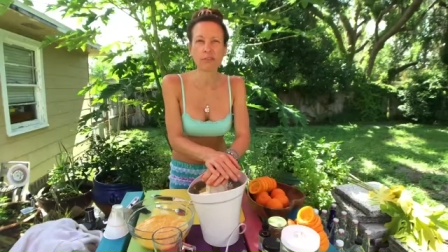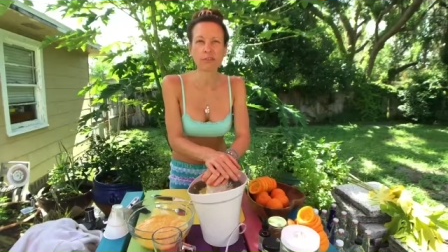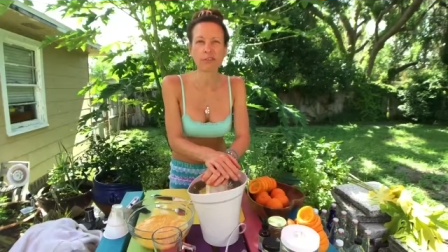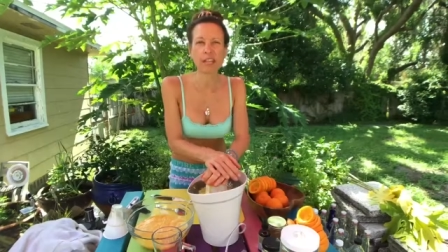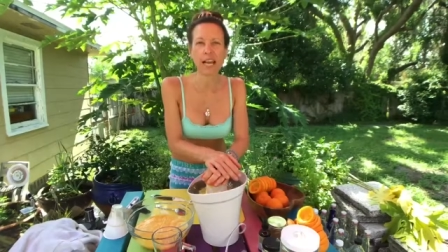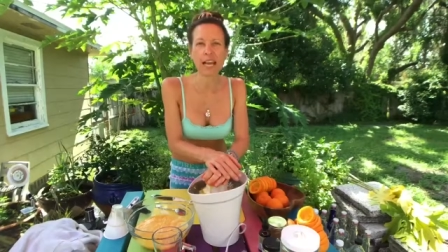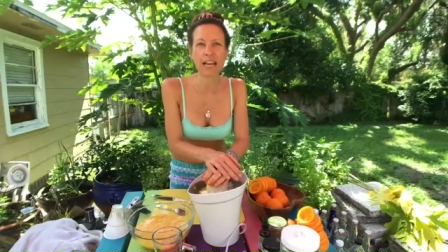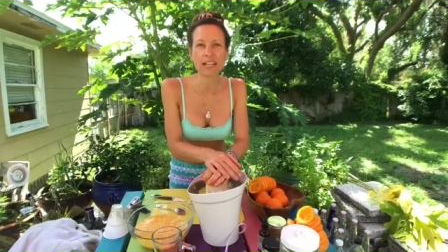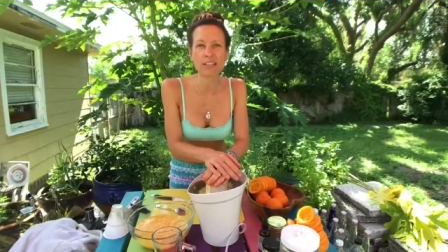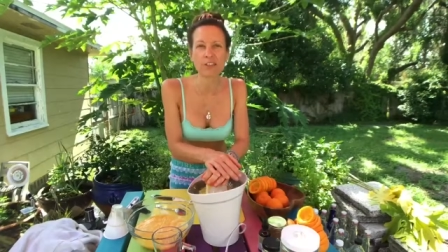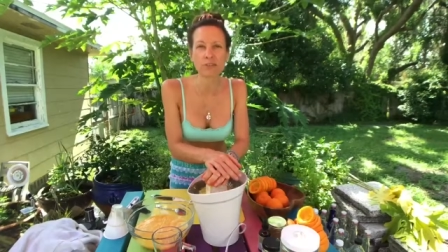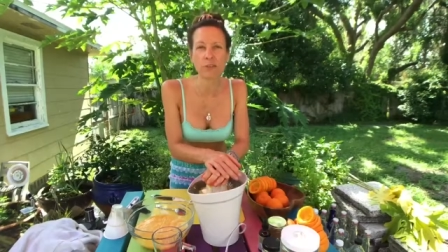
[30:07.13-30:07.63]

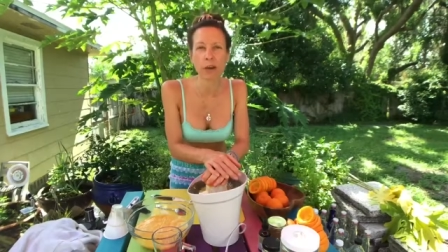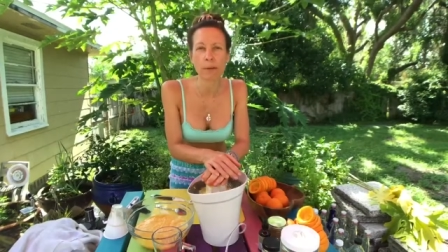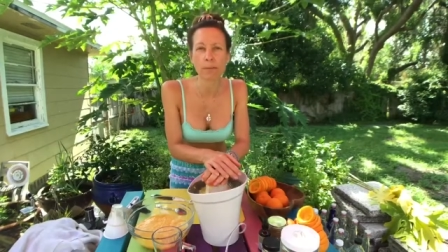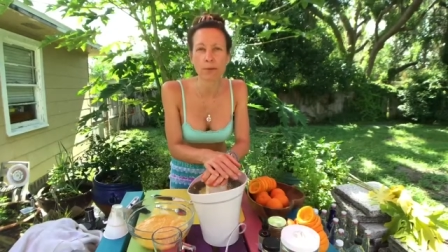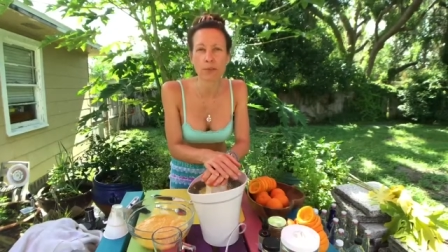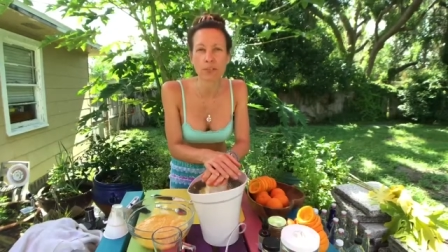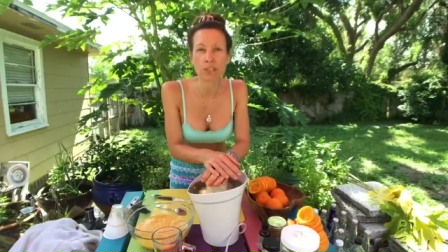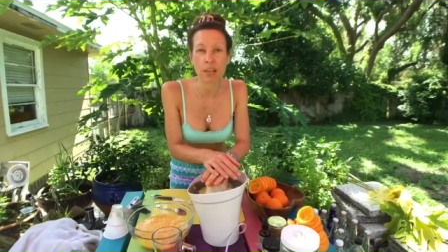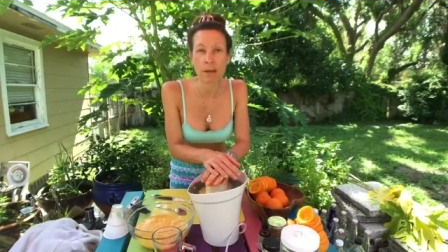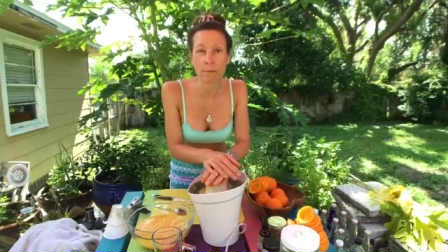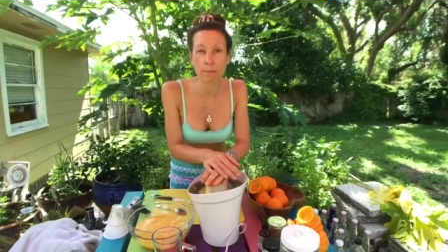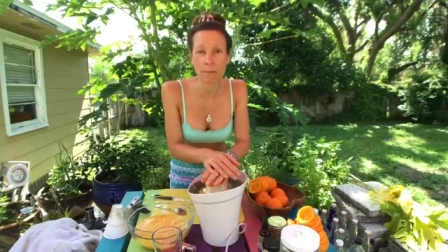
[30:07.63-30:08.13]
flies
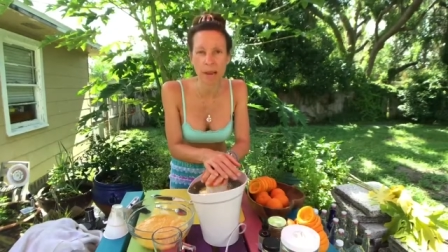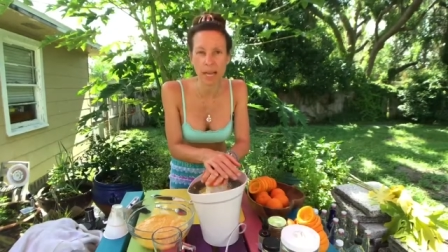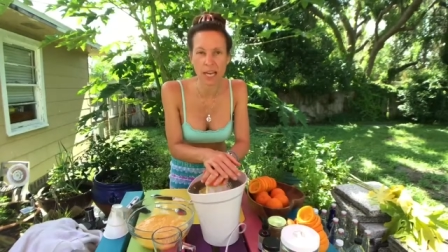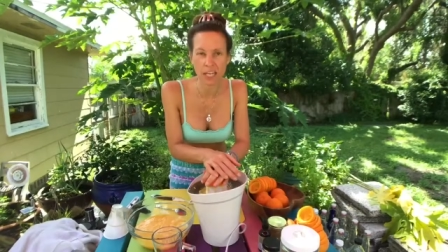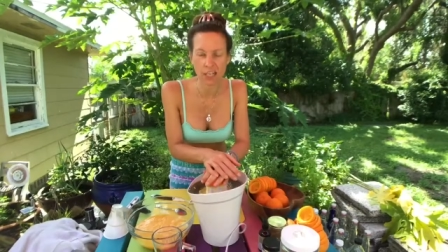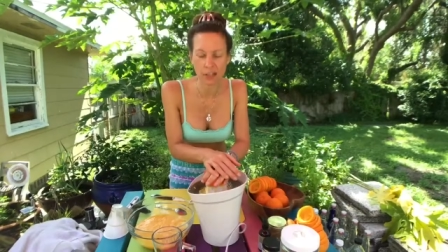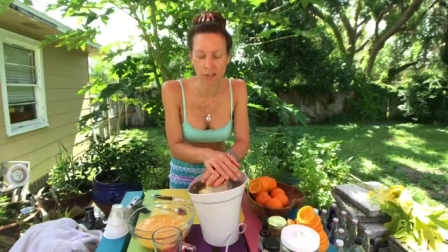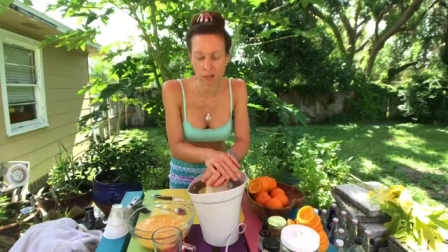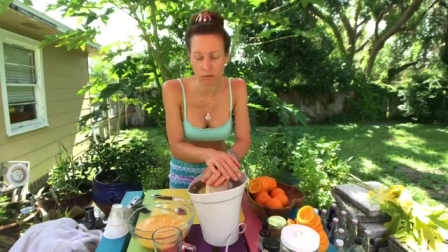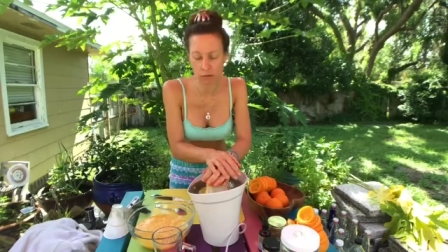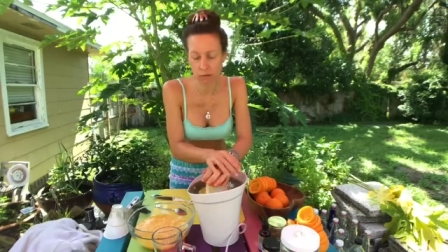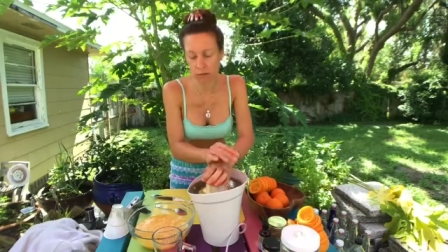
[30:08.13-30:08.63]
represent
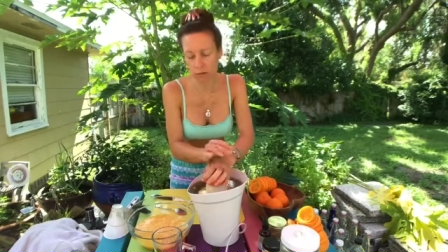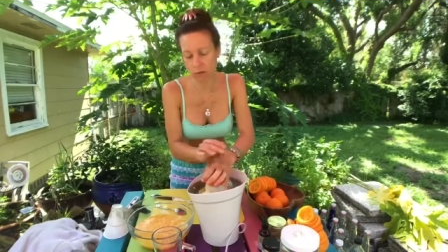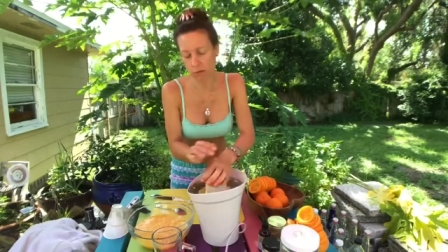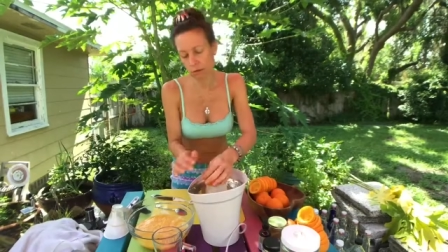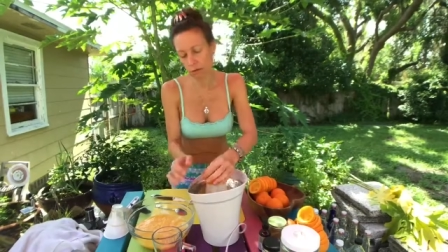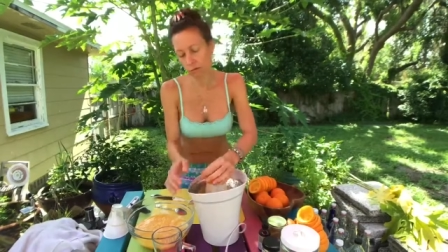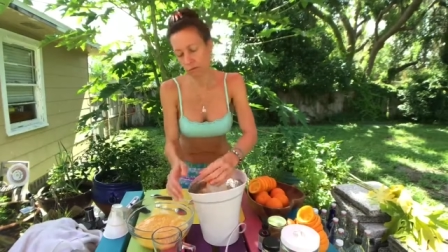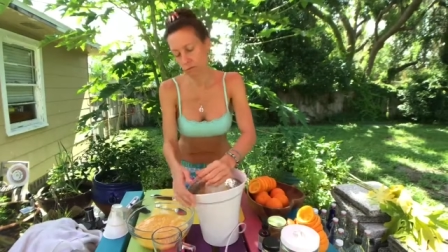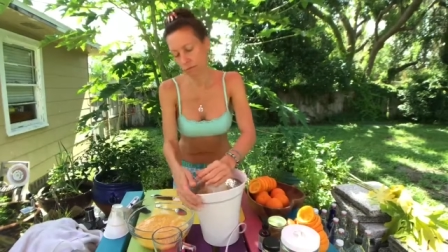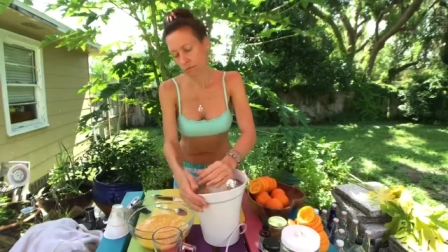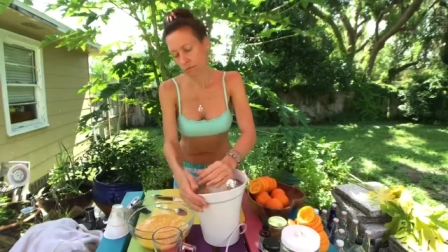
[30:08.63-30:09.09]
patience.